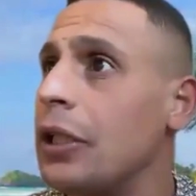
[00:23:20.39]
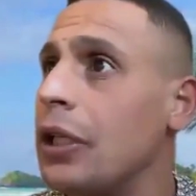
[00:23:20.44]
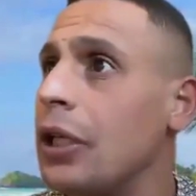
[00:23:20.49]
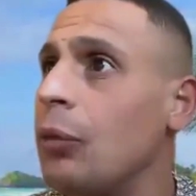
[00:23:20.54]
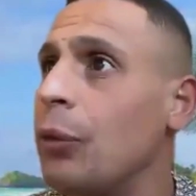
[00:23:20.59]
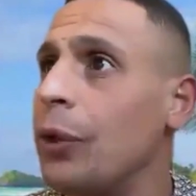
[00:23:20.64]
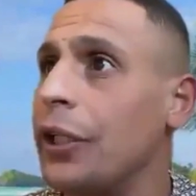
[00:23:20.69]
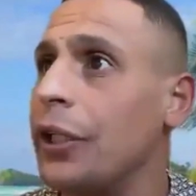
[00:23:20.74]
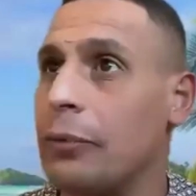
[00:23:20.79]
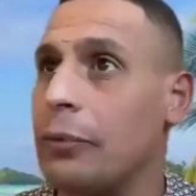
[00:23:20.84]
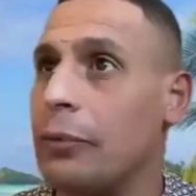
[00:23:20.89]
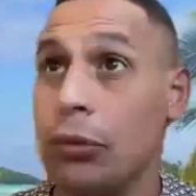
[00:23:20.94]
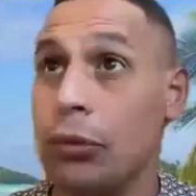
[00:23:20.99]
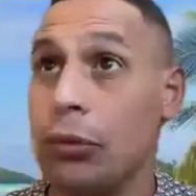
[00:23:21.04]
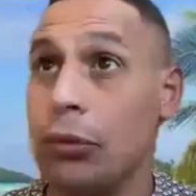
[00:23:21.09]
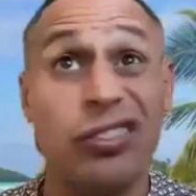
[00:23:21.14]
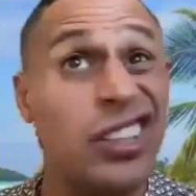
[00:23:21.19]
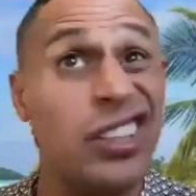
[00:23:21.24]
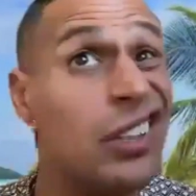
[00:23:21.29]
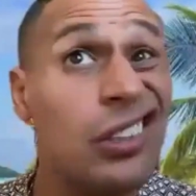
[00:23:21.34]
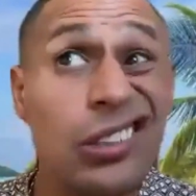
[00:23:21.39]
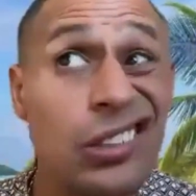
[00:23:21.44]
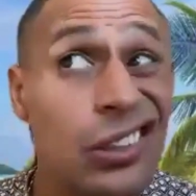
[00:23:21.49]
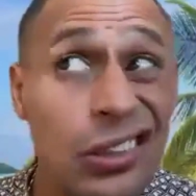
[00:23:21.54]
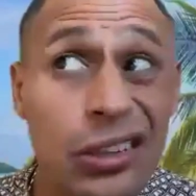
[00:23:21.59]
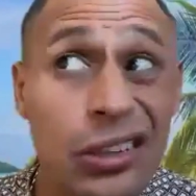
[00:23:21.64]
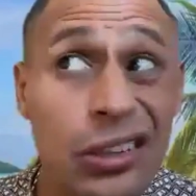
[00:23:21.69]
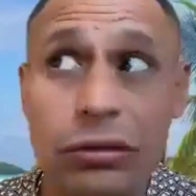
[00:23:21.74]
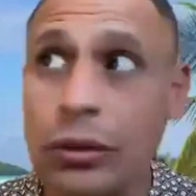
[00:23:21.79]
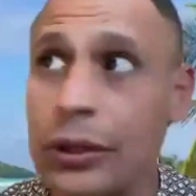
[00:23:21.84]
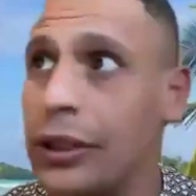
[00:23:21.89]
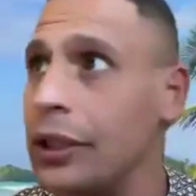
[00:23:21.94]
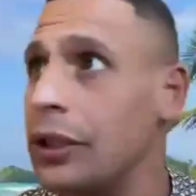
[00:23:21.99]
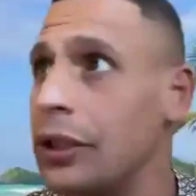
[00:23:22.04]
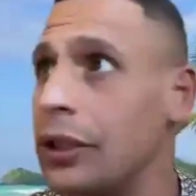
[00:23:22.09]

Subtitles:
You can move it. We need